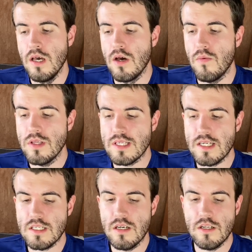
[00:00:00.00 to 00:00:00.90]
Once
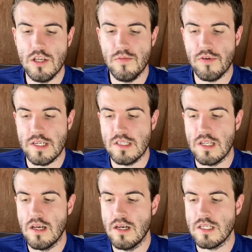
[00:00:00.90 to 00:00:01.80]
that's done, you press
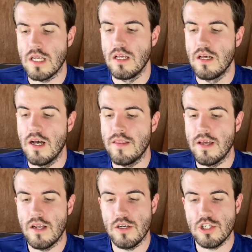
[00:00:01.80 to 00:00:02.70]
start, and
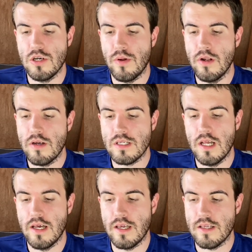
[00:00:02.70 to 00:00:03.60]
then I'll show you what it looks like.